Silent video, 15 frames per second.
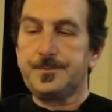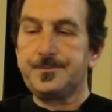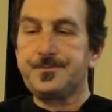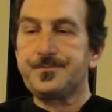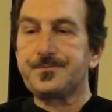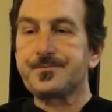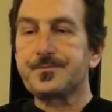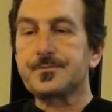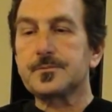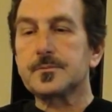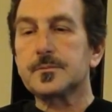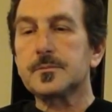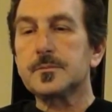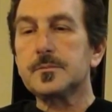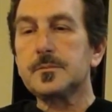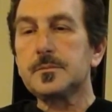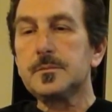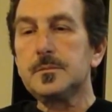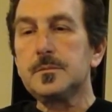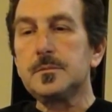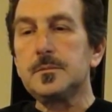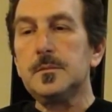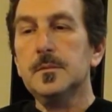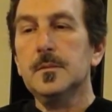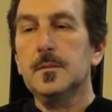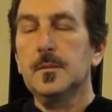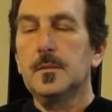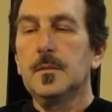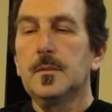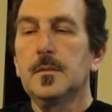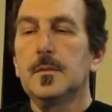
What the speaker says: [no speech]